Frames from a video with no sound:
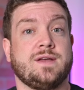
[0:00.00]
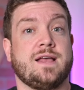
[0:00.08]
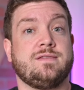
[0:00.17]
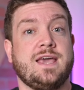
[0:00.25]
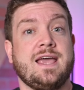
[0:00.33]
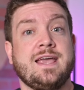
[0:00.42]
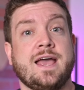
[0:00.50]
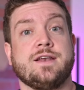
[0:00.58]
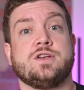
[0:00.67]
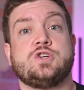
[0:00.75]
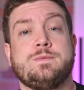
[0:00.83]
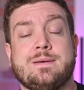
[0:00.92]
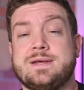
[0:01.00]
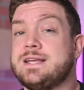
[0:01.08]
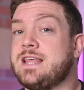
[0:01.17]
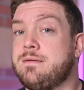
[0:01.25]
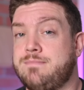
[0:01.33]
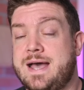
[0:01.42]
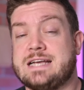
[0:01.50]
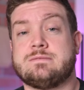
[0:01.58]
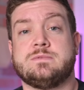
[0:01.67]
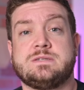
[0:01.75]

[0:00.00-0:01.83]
and they again should be able to get that maximum